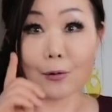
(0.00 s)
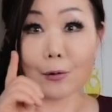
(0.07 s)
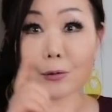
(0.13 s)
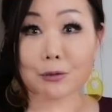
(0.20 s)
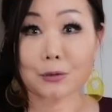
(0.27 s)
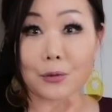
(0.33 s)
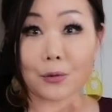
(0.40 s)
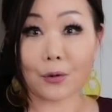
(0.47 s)

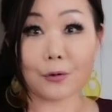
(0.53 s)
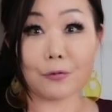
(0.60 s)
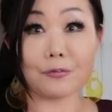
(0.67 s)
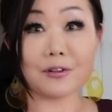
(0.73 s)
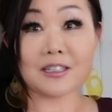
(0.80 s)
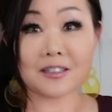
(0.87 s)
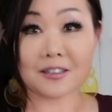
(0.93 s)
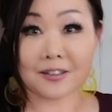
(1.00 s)
Also,
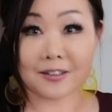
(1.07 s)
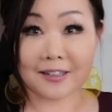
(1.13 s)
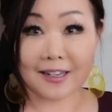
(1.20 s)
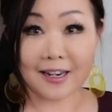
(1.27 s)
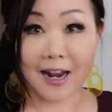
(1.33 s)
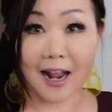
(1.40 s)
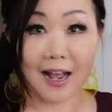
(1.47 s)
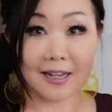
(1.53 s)

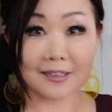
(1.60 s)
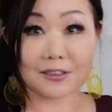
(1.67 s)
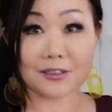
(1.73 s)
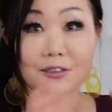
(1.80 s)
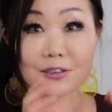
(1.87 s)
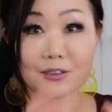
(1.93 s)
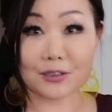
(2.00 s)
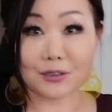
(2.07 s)
recently, I
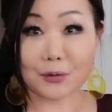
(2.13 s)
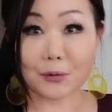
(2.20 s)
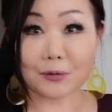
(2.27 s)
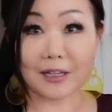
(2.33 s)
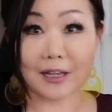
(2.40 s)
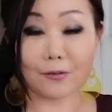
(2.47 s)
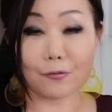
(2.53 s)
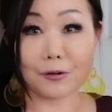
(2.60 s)
just saw
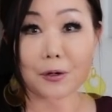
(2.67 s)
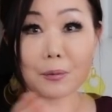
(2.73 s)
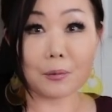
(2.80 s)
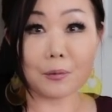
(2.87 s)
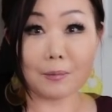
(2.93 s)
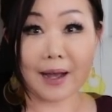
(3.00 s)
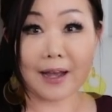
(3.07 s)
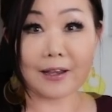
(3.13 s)
that one
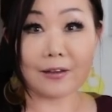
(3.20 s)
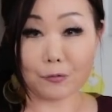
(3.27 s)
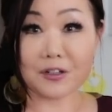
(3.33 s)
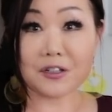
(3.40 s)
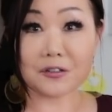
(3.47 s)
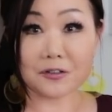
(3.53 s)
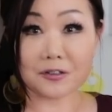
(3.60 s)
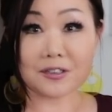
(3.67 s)
of my
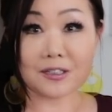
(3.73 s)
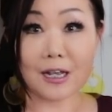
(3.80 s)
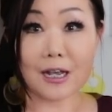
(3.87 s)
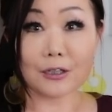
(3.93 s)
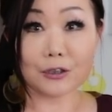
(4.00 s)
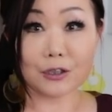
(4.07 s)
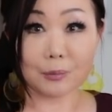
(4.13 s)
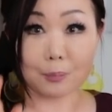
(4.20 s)
readers,
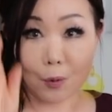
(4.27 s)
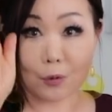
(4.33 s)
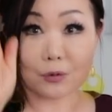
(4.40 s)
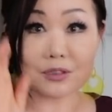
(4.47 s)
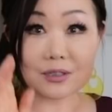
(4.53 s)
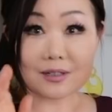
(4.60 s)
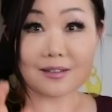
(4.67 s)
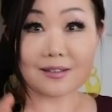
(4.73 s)
she
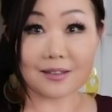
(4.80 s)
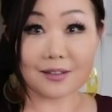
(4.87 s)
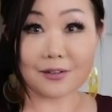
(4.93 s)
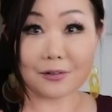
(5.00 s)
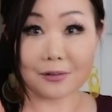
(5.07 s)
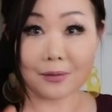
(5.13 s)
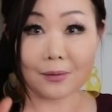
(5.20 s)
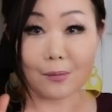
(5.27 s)
posted, you
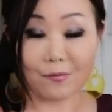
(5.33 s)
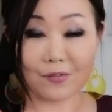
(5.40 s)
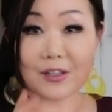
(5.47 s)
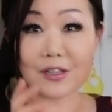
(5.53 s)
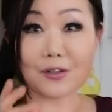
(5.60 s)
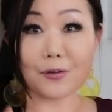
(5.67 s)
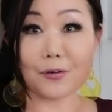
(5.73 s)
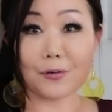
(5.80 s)
know,
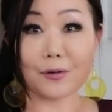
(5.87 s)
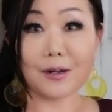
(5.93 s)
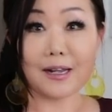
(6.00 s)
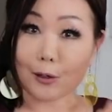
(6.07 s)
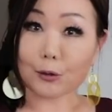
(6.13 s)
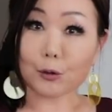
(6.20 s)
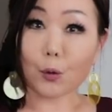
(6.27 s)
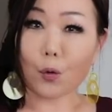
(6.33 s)
video.
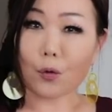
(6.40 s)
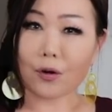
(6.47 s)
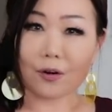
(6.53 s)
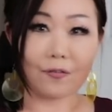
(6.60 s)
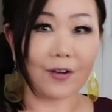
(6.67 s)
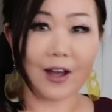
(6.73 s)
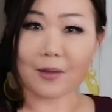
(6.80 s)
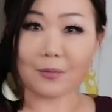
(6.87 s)
Her daughter,
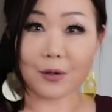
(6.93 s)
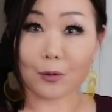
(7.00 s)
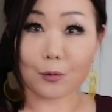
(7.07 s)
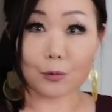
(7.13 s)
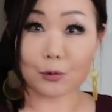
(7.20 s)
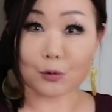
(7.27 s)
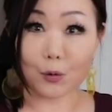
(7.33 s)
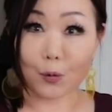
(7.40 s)

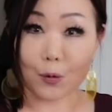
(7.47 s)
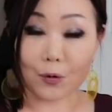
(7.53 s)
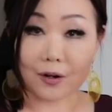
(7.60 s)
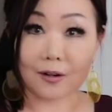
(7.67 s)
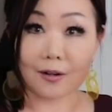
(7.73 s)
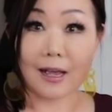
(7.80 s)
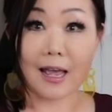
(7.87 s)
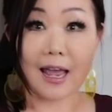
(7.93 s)
5-year-old
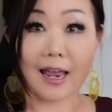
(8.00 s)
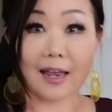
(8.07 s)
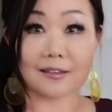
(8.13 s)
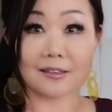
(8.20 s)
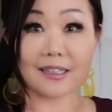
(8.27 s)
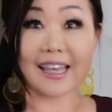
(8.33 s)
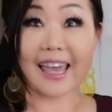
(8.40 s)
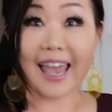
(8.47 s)
daughter,
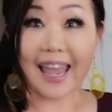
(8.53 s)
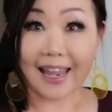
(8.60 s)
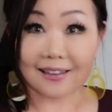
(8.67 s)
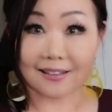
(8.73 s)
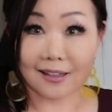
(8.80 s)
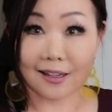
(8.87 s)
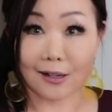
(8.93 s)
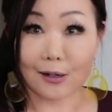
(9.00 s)
and the
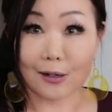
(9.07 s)
cat,